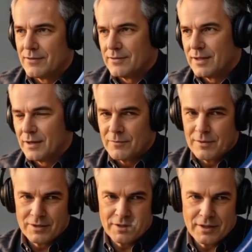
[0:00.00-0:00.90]
The
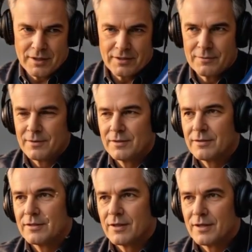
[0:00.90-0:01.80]
upfront cost to
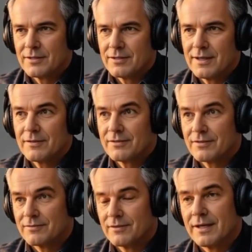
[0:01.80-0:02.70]
build and launch
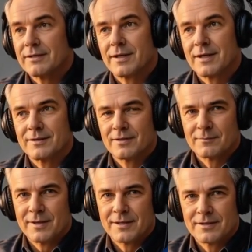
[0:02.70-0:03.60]
thousands of satellites is
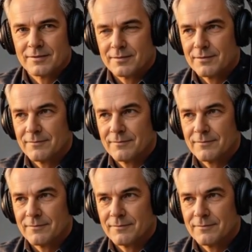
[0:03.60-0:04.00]
massive.